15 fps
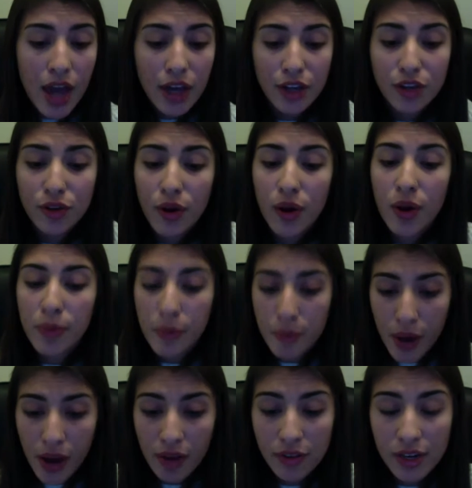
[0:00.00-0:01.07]
could grow up in
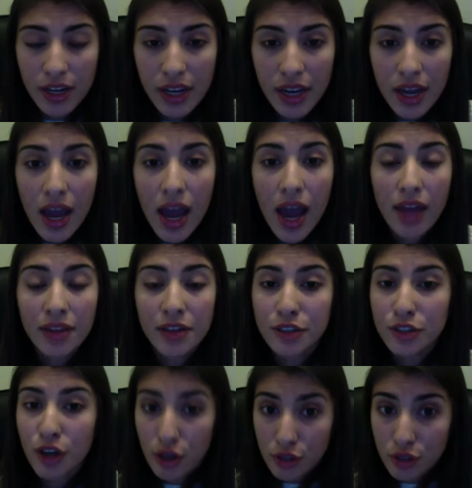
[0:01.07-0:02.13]
poverty. And
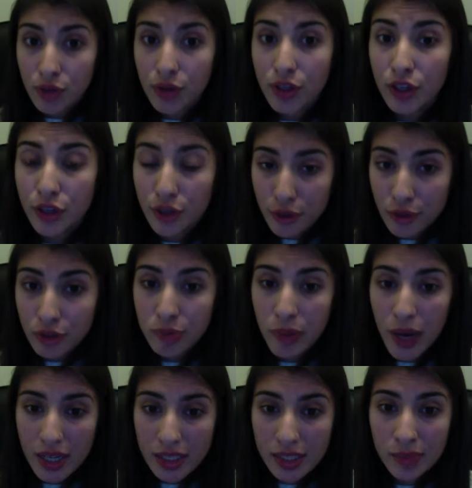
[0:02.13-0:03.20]
there's also a huge
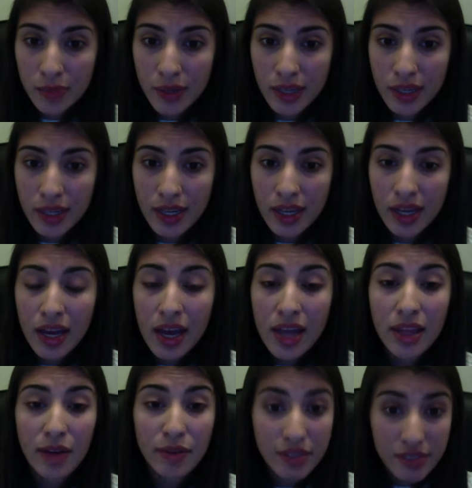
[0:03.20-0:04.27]
possibility
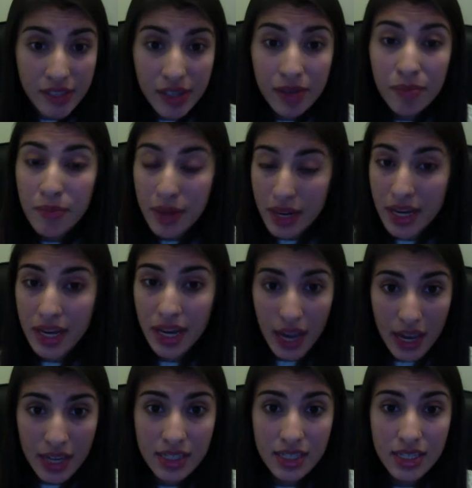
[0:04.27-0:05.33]
that we've seen in many
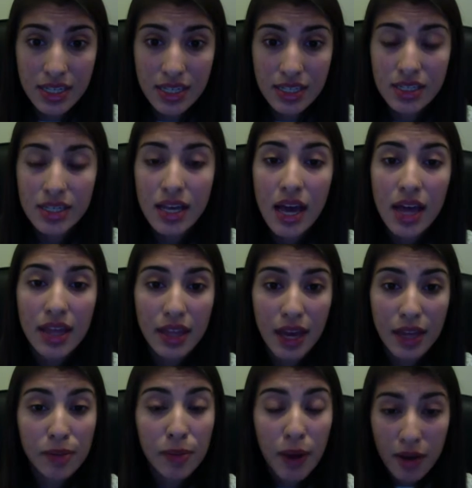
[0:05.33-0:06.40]
cases
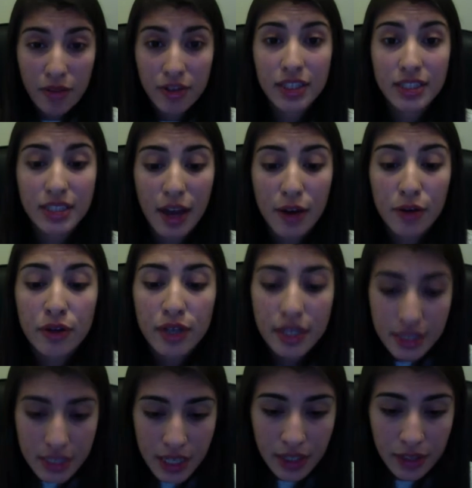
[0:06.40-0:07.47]
that the poverty cycle
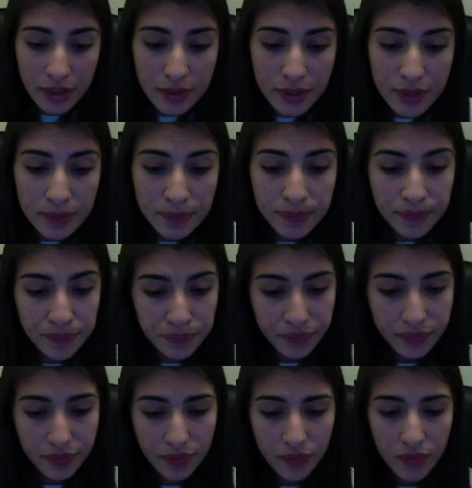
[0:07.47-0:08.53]
continues.
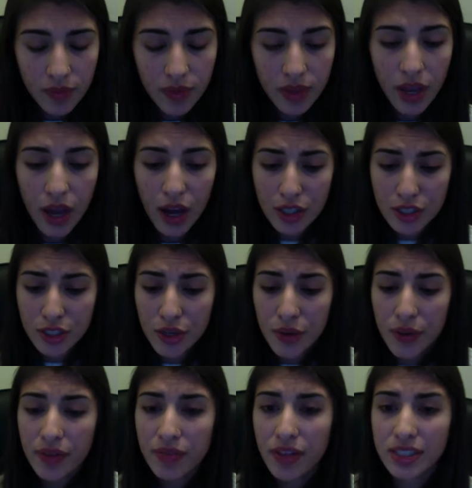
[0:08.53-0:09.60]

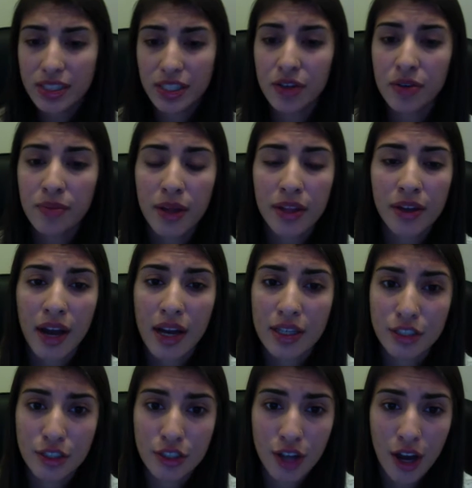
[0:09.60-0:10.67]
Also, if that single mother
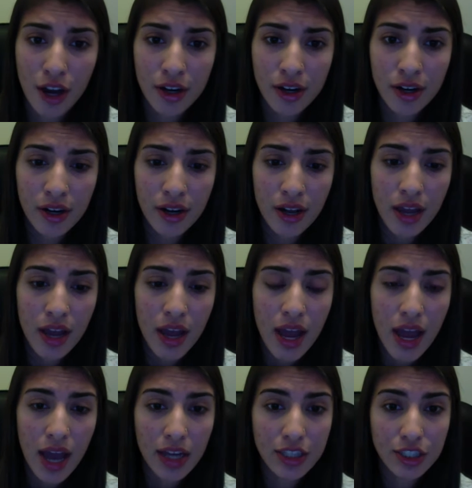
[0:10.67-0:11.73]
has a daughter
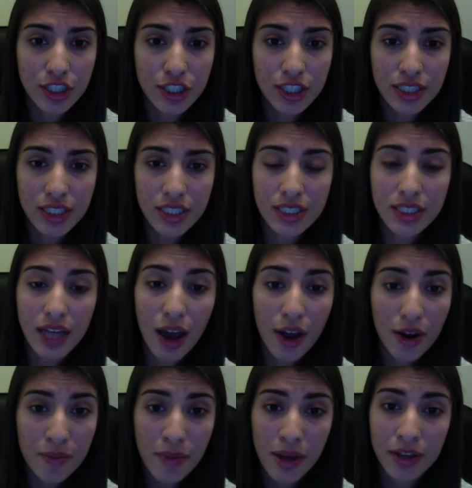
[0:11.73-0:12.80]
and she sees that
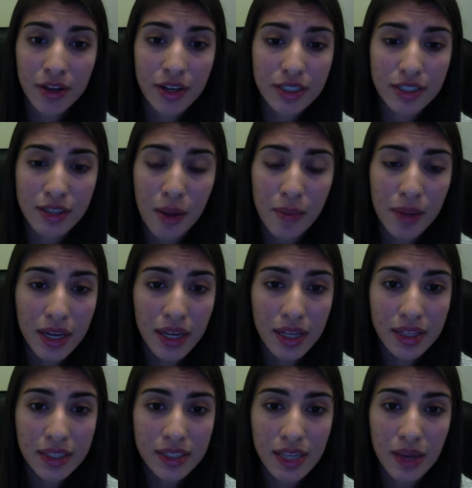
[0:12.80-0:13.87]
her mother is not
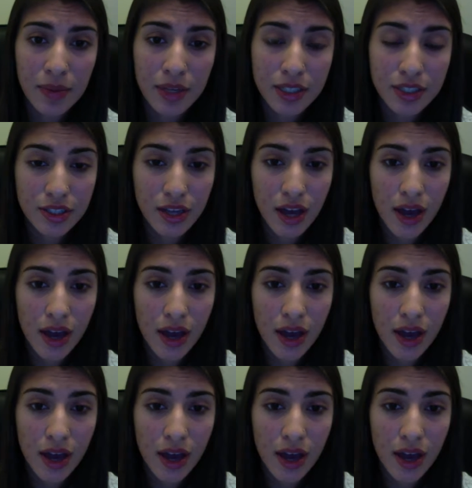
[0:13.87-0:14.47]
making the same as